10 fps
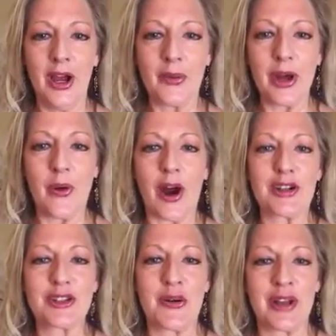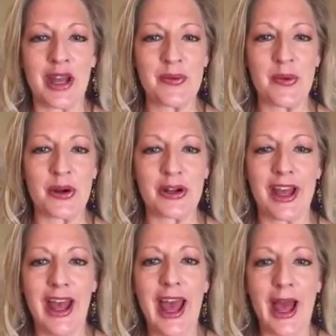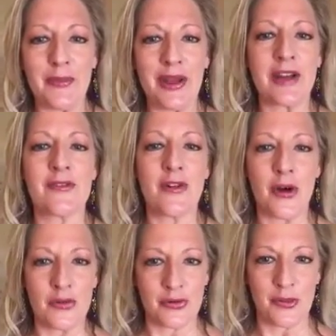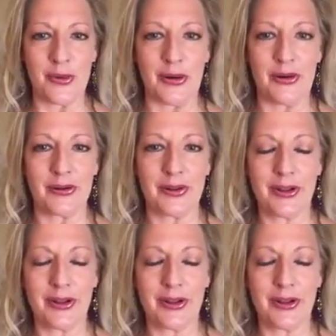requires going inward and being vulnerable.